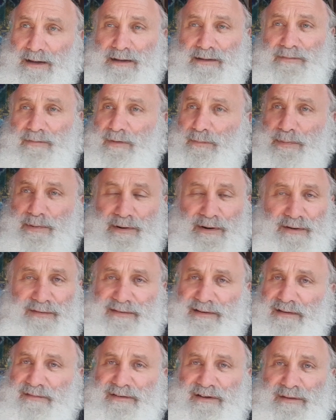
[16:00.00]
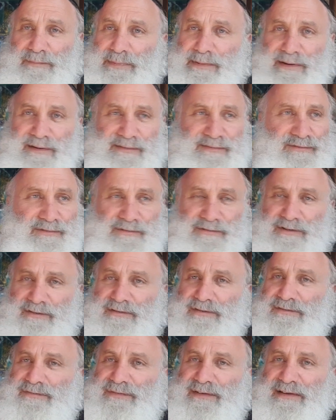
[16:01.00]
And we'll put ourselves on a pedestal
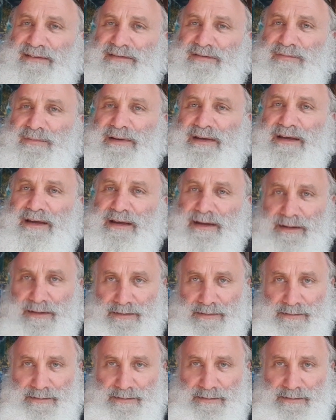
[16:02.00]
just as fast as we can.